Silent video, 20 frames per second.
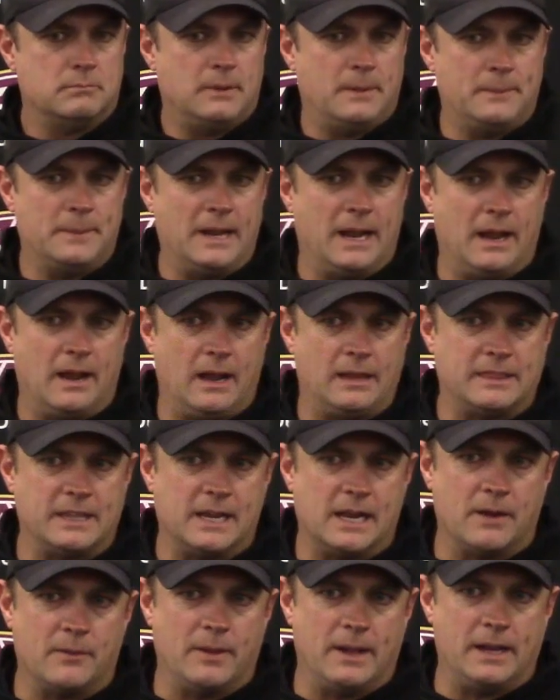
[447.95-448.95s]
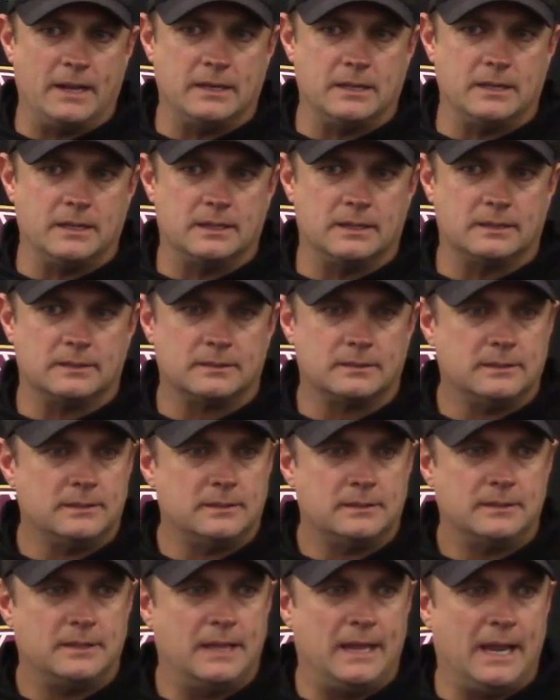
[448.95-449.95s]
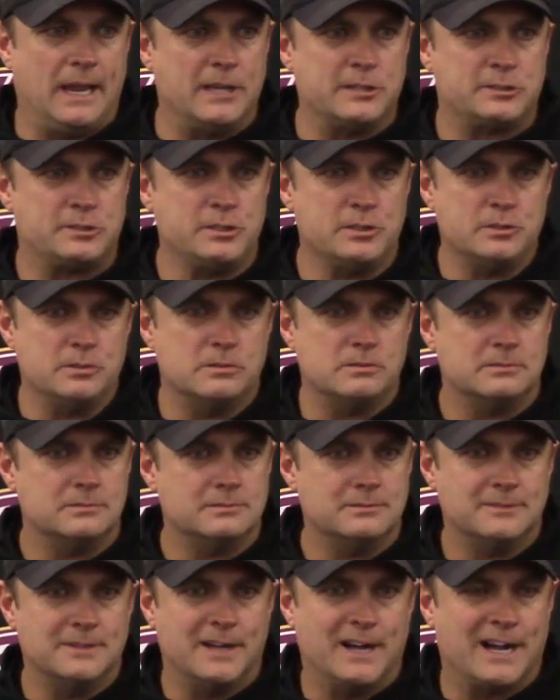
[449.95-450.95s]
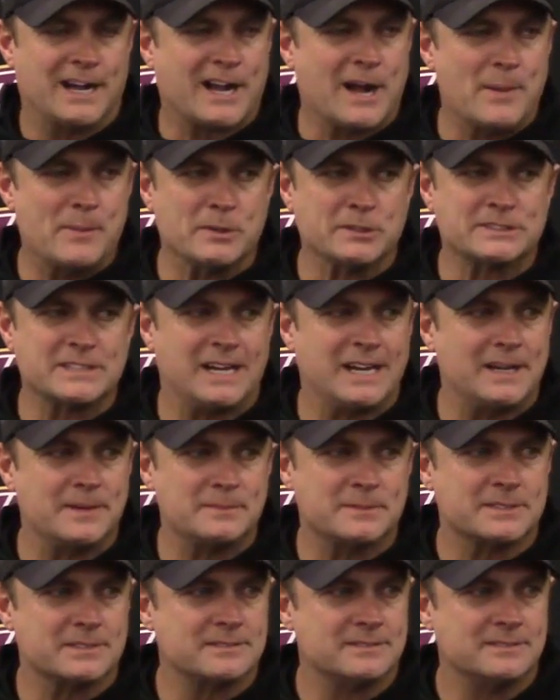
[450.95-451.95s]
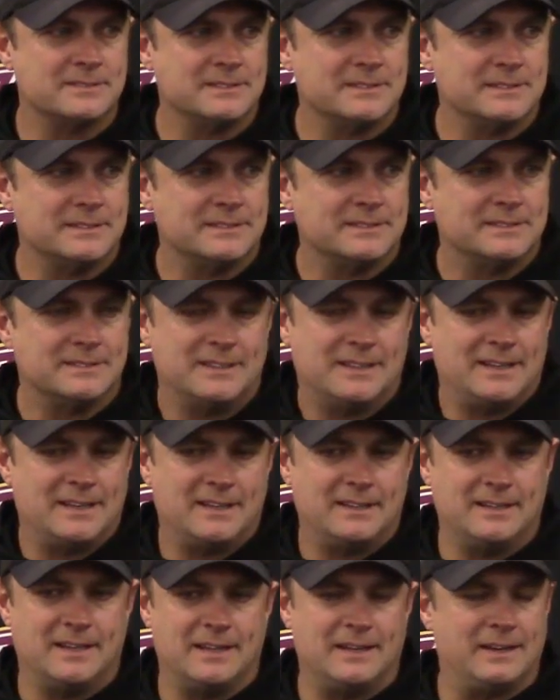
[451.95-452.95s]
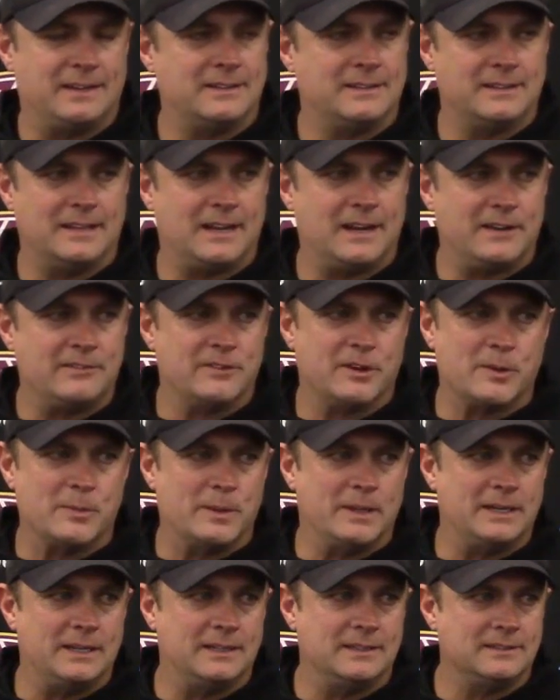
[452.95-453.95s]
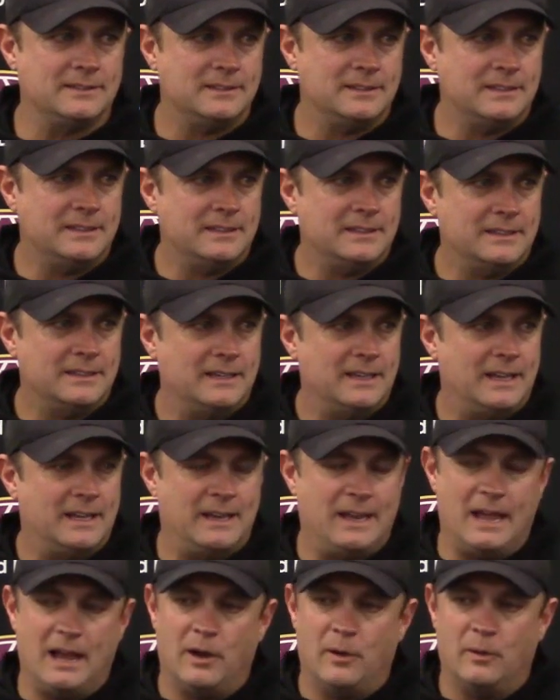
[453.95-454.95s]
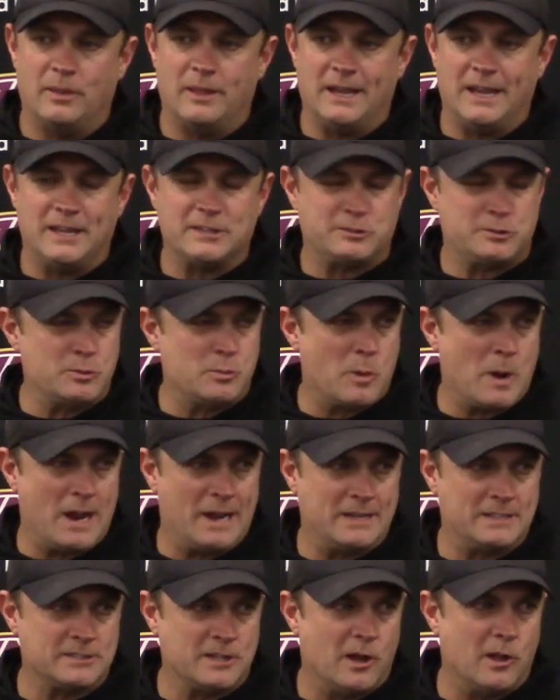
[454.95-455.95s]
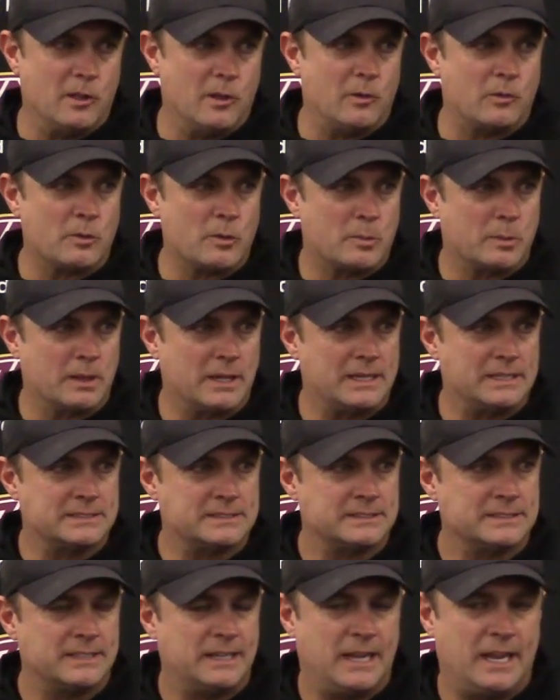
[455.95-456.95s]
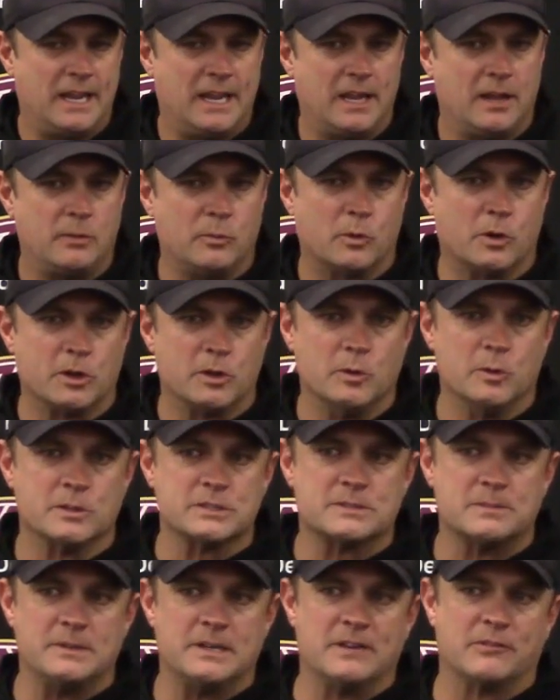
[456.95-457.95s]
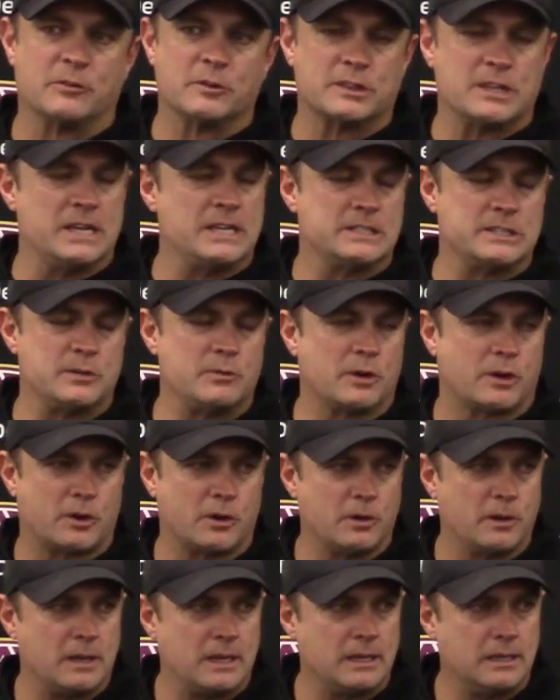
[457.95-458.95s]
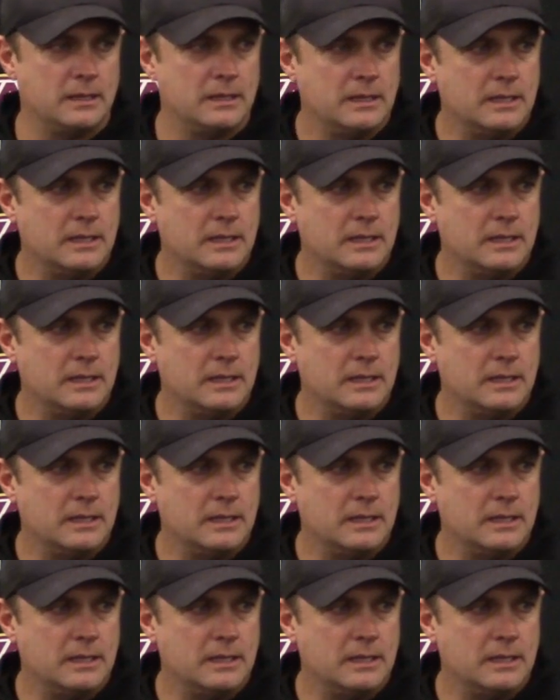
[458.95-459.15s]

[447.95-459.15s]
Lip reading: I mean, I think I ran into ASU a couple times. That ain't very many. And now the ASU brand is all over the place. And we're doing some different things in recruiting.